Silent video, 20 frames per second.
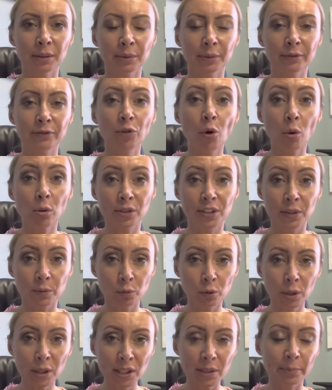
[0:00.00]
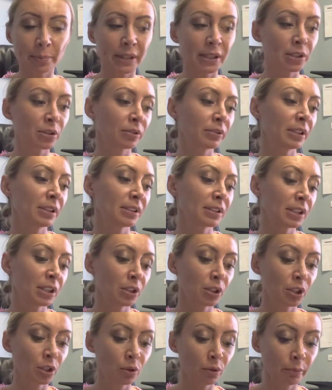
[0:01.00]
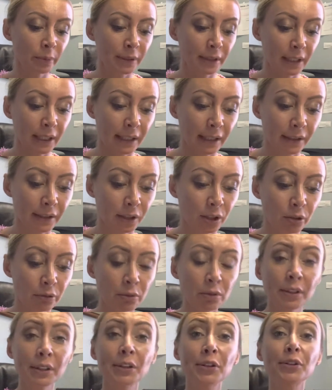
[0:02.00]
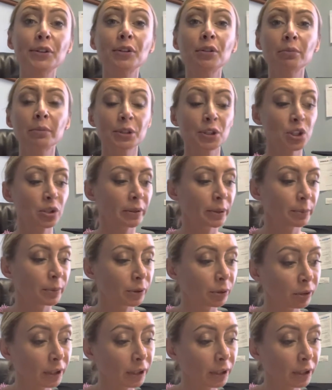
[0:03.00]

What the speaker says: full divorce based on this inhuman and cruel and inhuman treatment.